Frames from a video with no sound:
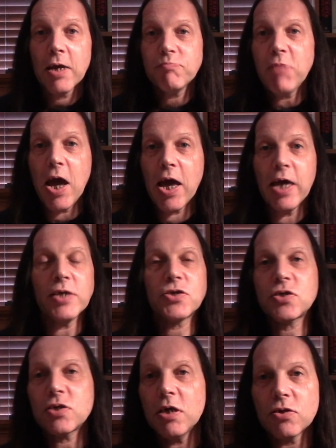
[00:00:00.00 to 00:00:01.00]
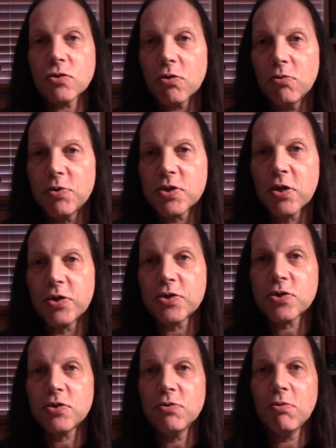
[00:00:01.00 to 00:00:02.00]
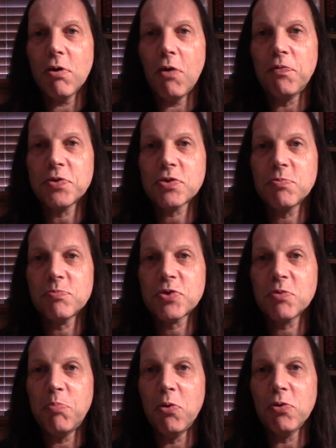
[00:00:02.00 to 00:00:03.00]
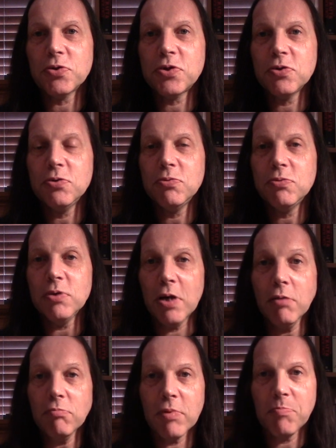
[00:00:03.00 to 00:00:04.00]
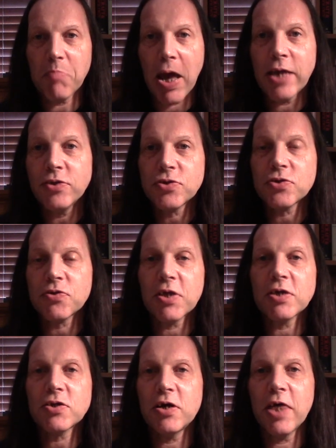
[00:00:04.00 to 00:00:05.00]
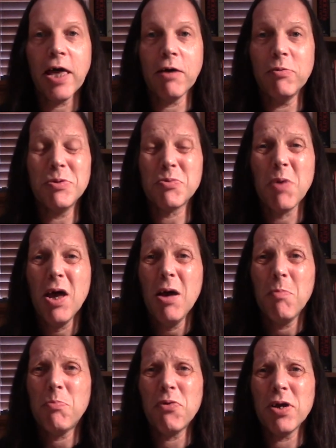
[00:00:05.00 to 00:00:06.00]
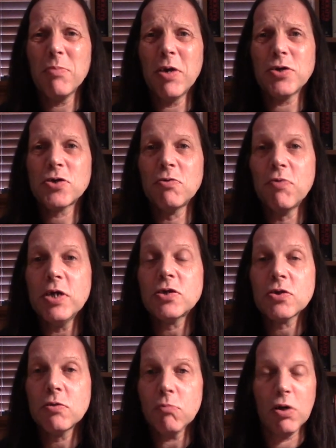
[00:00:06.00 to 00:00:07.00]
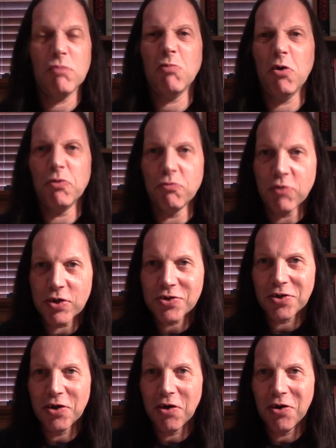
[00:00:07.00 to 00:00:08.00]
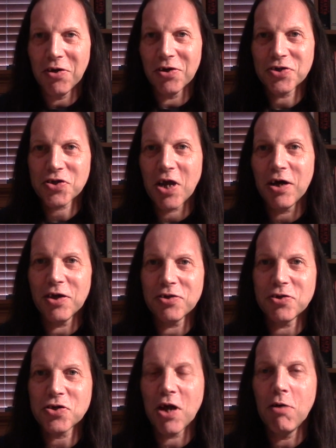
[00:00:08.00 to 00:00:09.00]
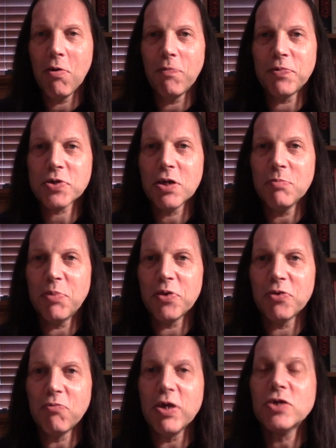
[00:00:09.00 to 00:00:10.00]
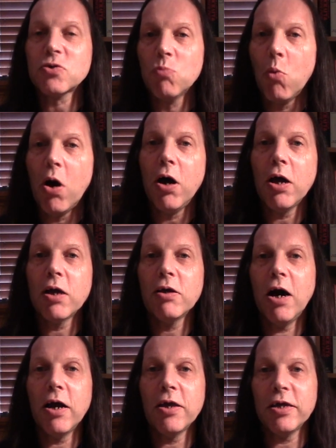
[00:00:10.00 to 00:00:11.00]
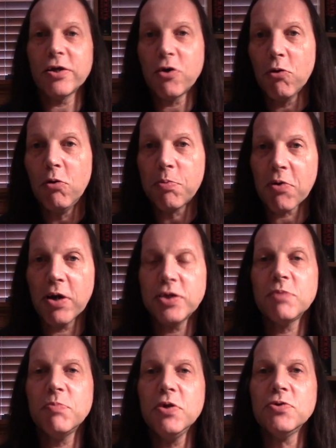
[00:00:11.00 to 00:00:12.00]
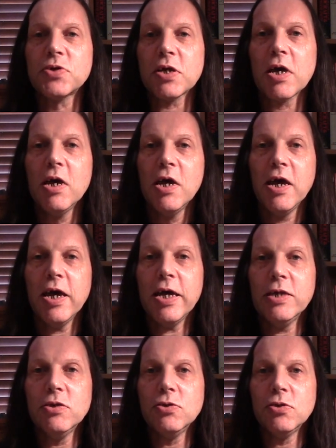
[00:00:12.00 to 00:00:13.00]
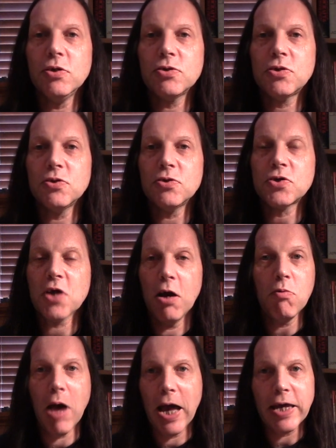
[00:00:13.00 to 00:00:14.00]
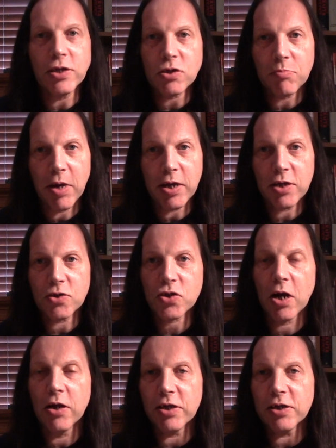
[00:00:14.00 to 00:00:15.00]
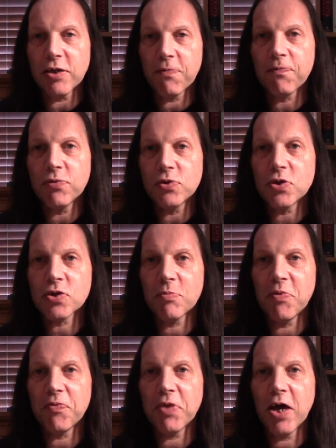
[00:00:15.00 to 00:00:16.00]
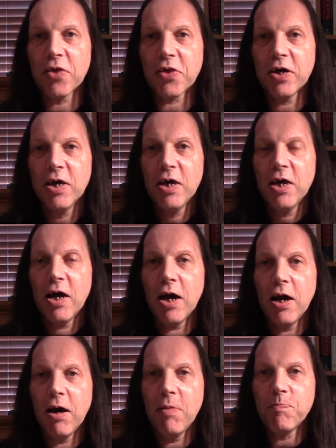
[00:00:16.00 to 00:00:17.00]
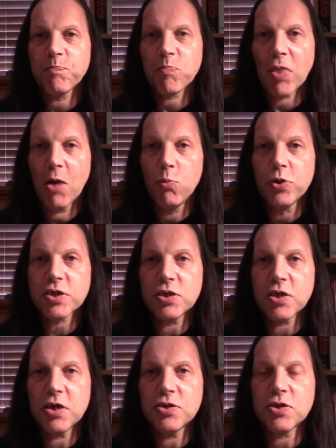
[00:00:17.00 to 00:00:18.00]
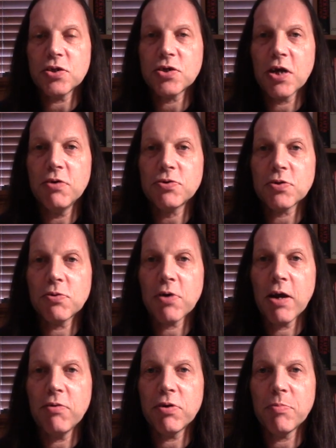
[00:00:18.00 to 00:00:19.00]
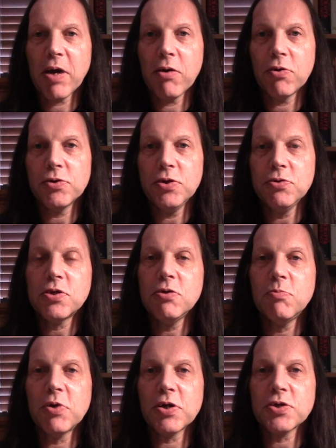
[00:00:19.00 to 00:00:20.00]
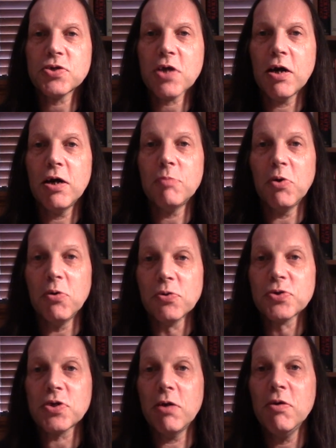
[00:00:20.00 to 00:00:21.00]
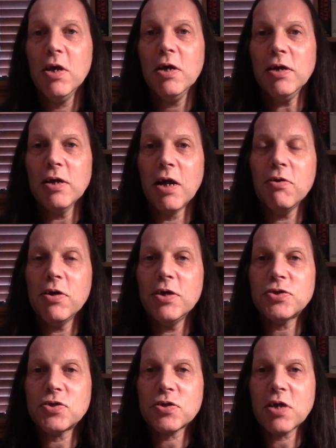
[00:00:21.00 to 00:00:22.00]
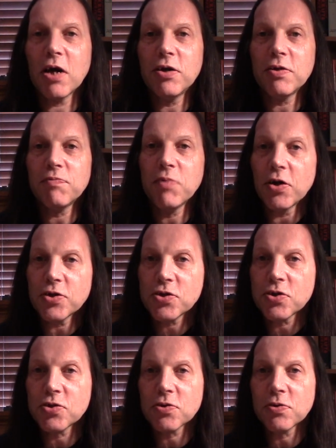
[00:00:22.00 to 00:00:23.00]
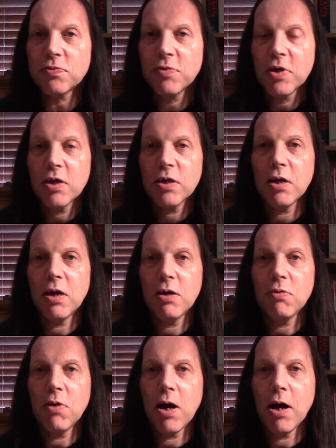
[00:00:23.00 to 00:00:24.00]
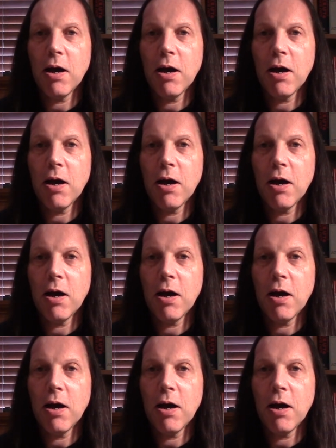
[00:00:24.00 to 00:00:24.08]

it's always nice to offer some support to, you know, bands and things like that. I mean, it's pretty much the reason, well, not the reason I started the show, obviously, but the reason why I incorporated music into the show, A, to make it slightly different to some of the other whiskey tasting shows that were out and about on YouTube when I started, but also, you know, it's kind of nice to sort of, you know,